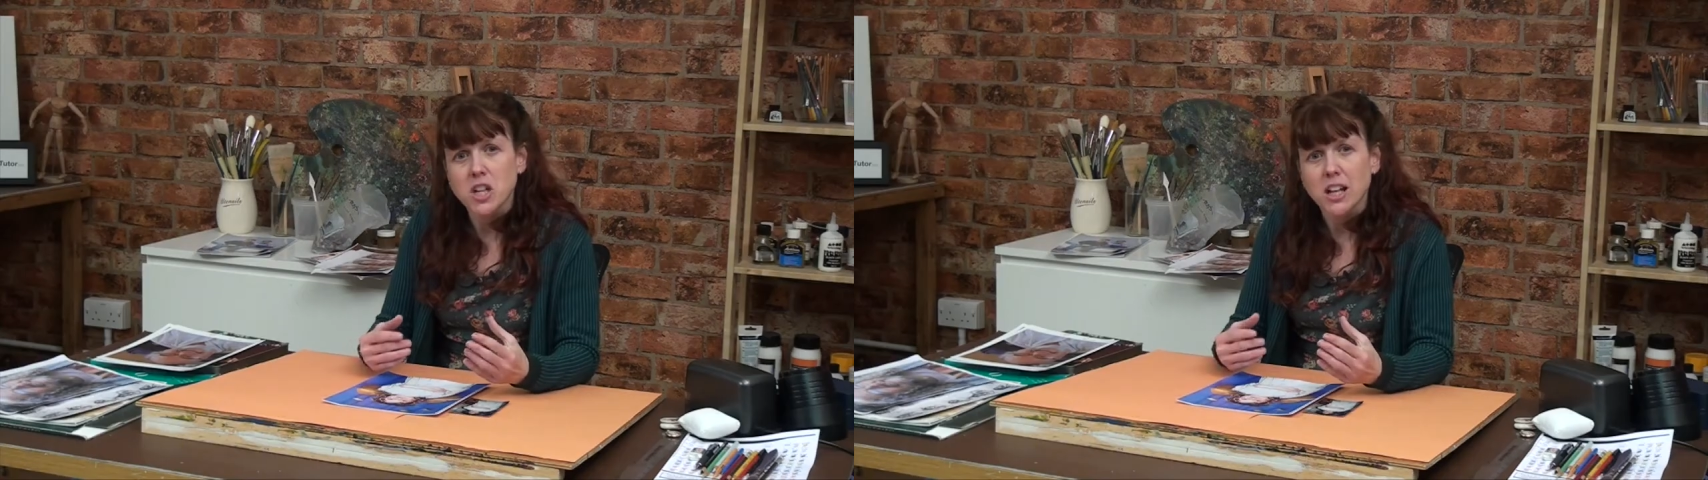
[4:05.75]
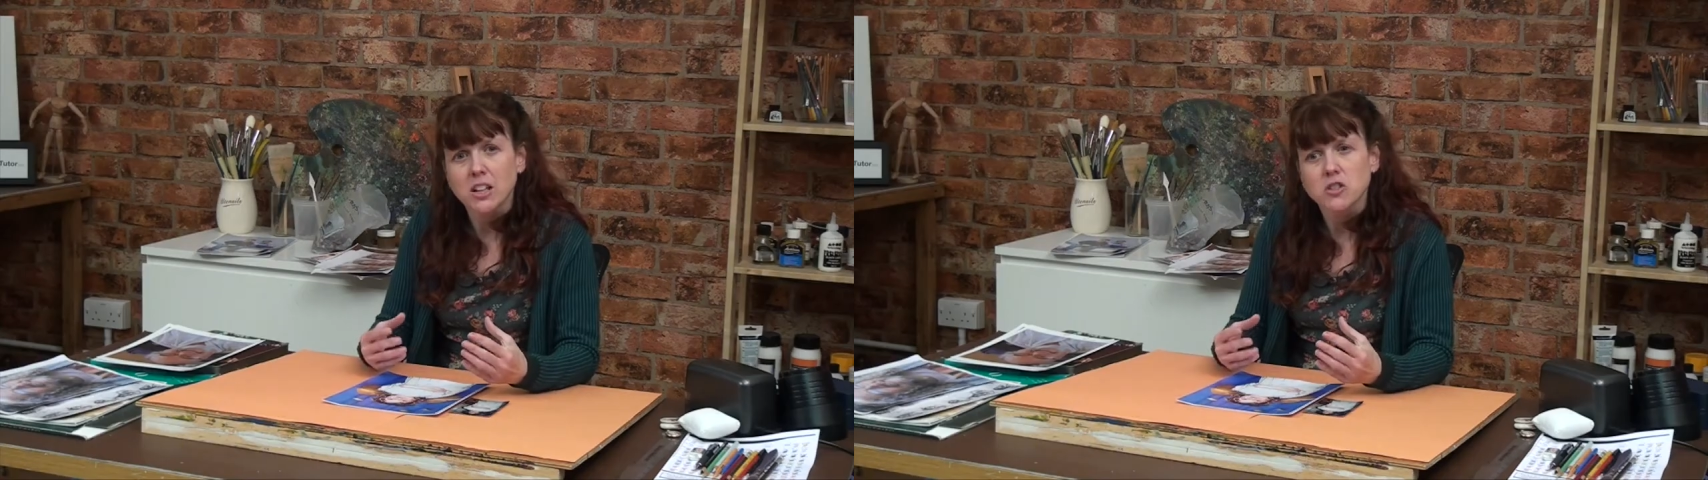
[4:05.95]

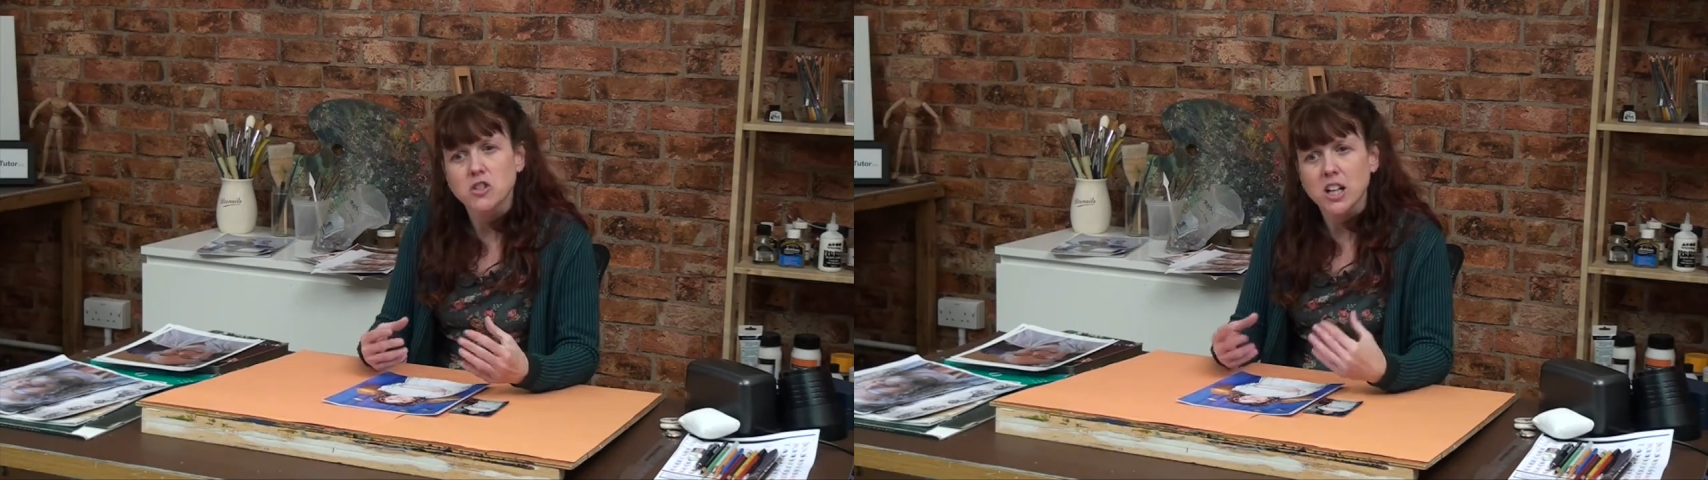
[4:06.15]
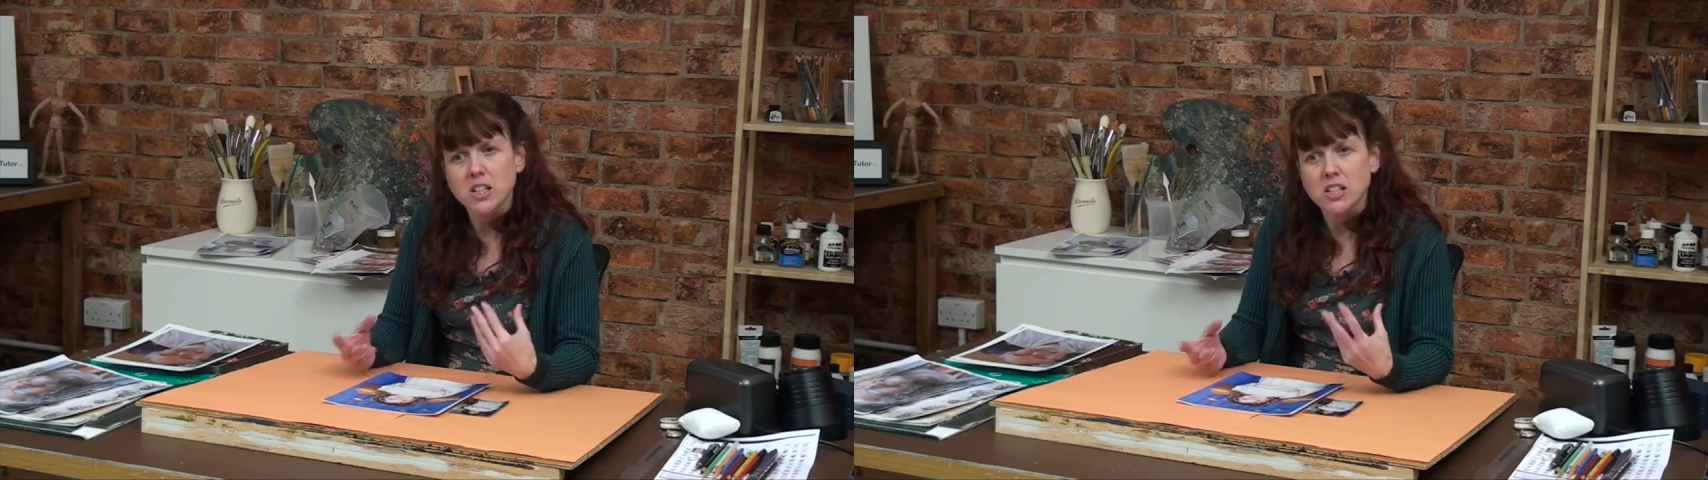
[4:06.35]

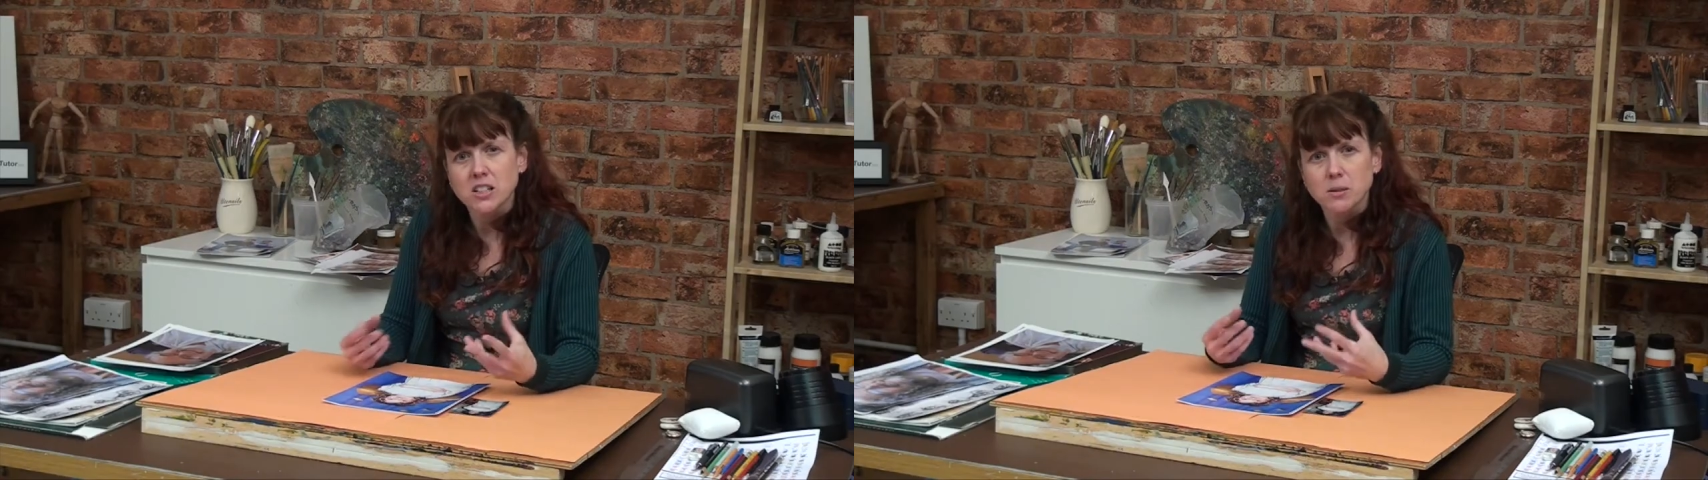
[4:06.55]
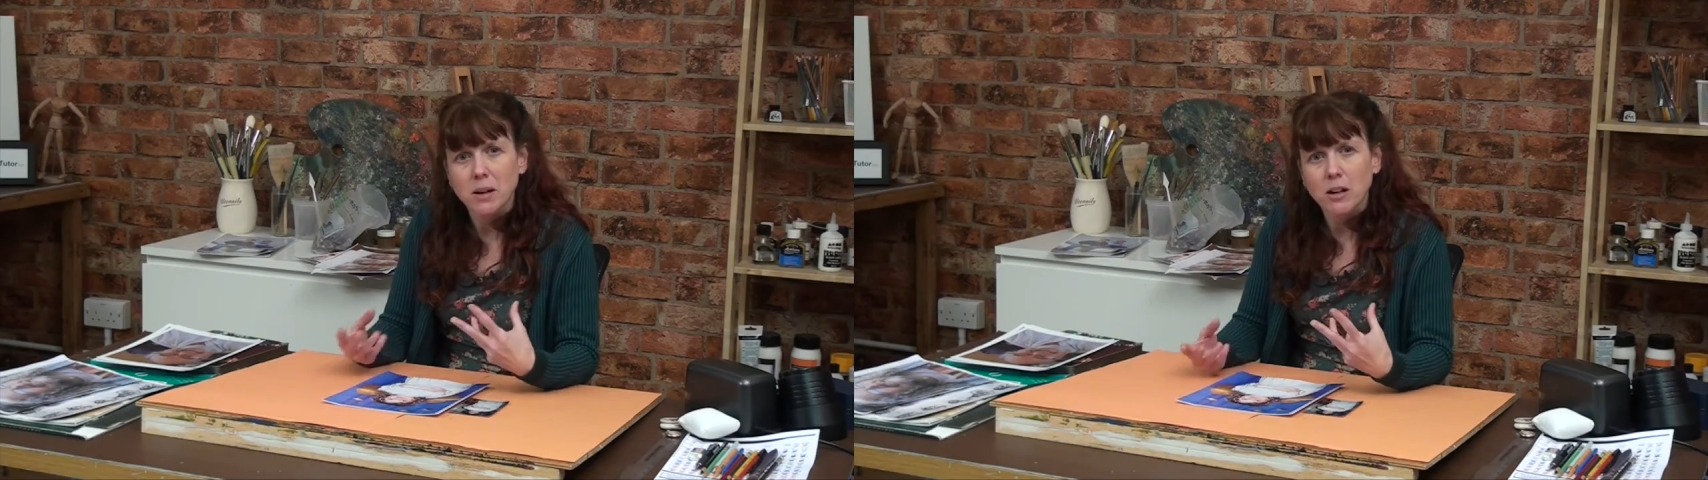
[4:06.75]
change
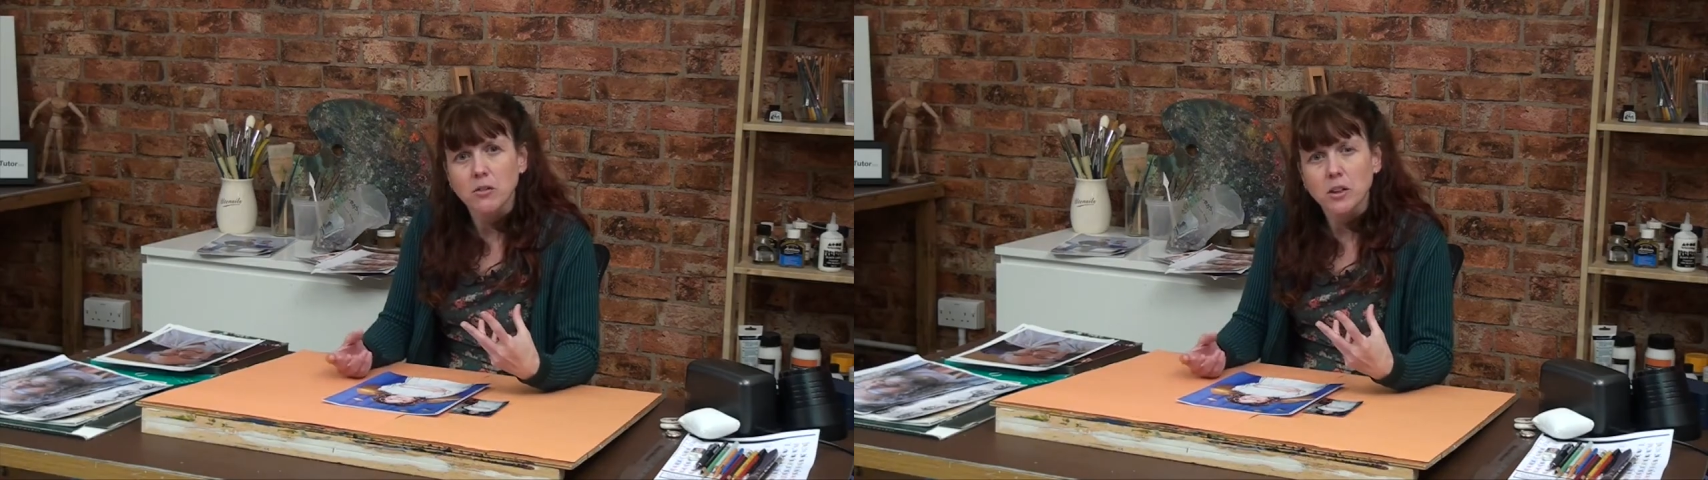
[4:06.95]
things about